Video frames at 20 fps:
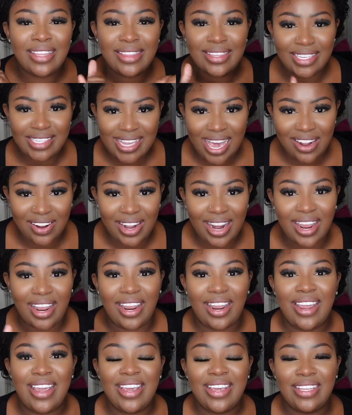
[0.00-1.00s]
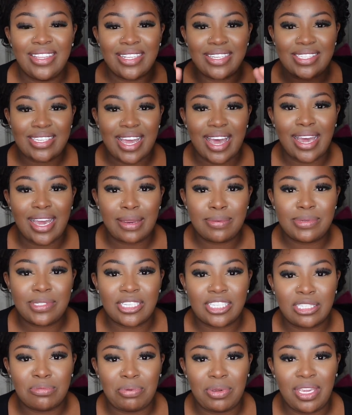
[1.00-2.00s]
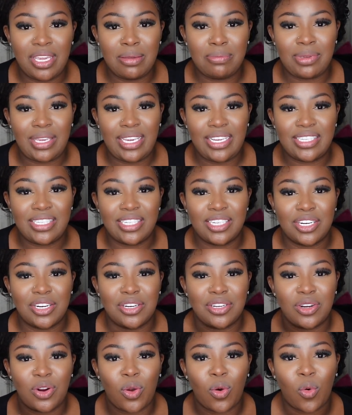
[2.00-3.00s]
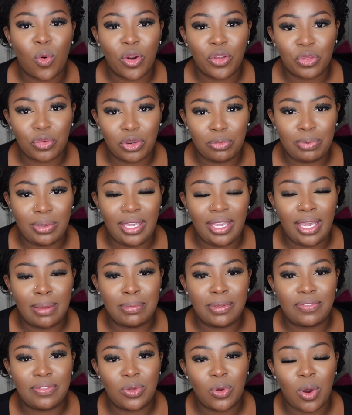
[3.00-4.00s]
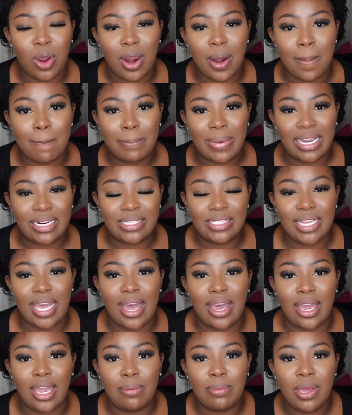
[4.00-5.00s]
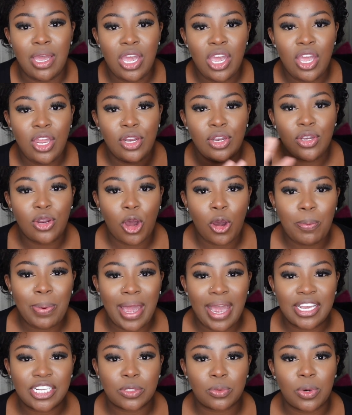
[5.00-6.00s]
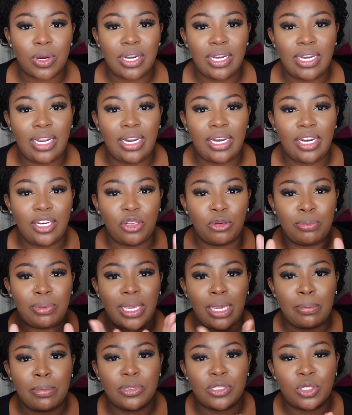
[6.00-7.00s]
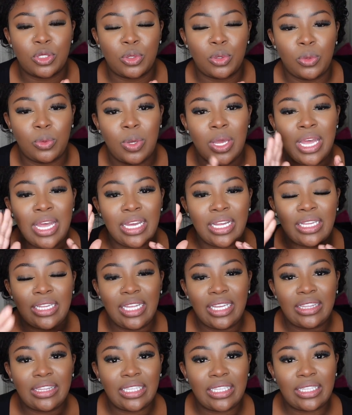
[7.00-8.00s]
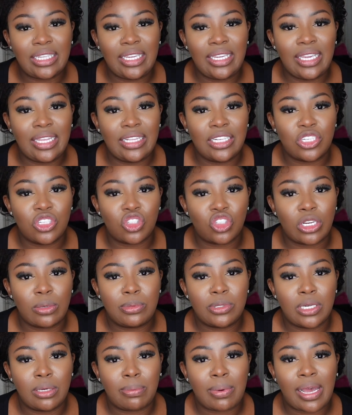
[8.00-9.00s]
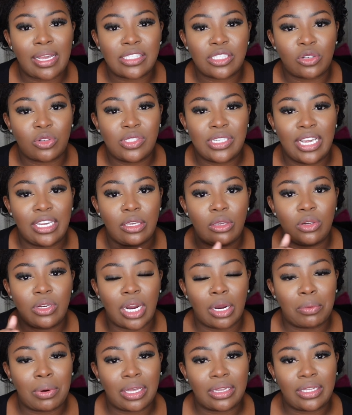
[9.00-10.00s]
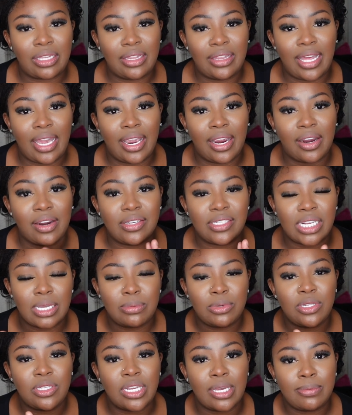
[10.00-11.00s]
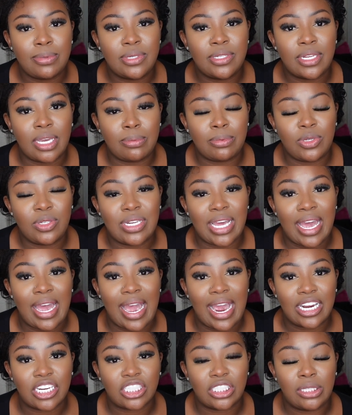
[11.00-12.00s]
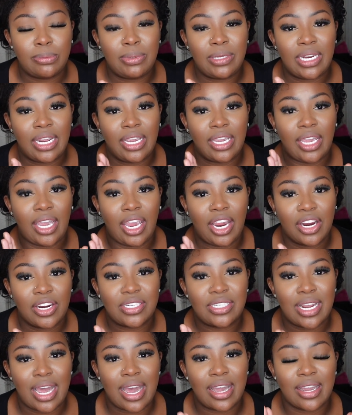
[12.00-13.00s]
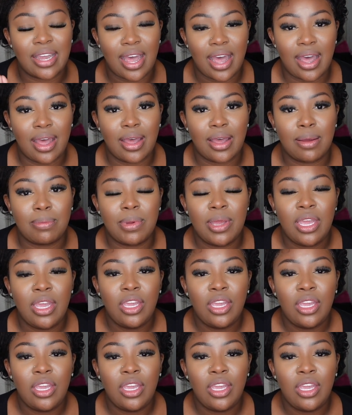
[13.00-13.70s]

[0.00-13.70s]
This Saturday, the time, six P M Eastern or three P M if you are my time. No password needed. You'll be able to click the link in the description box. It'll take you directly there, w w w dot ashley bedeck hair dot com.